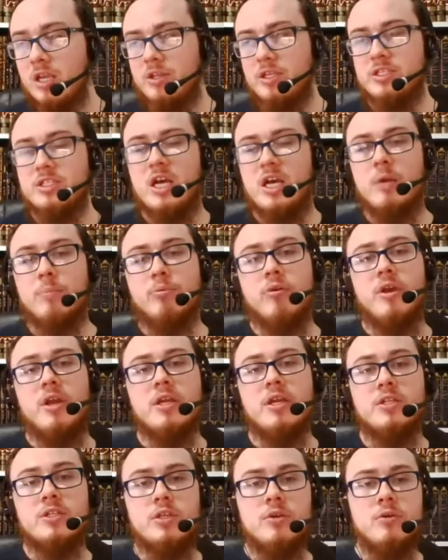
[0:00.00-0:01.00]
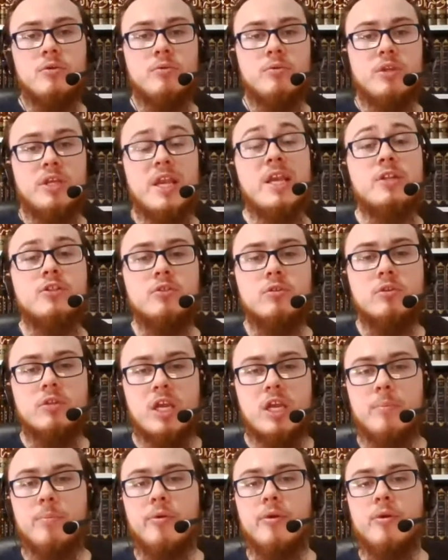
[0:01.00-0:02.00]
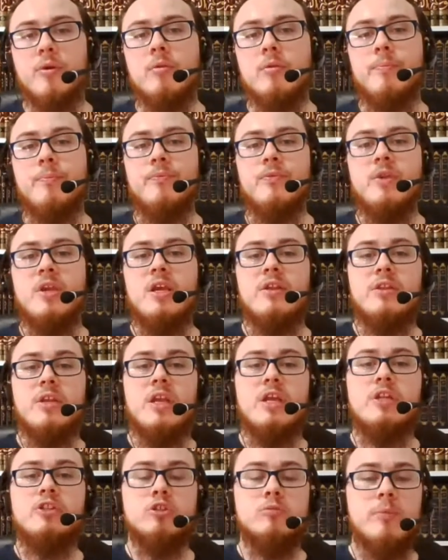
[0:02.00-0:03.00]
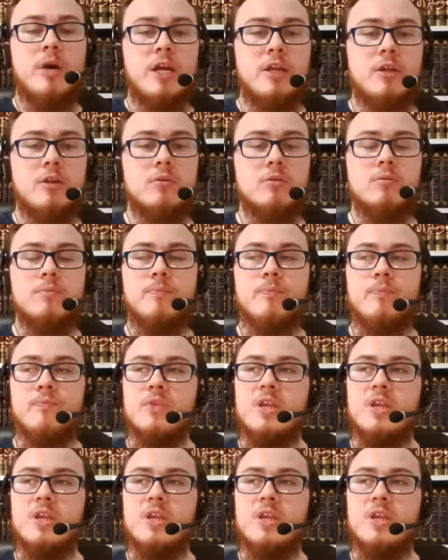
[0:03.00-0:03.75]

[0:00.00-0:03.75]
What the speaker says: They started praying to the angel Gabriel, the angel Michael.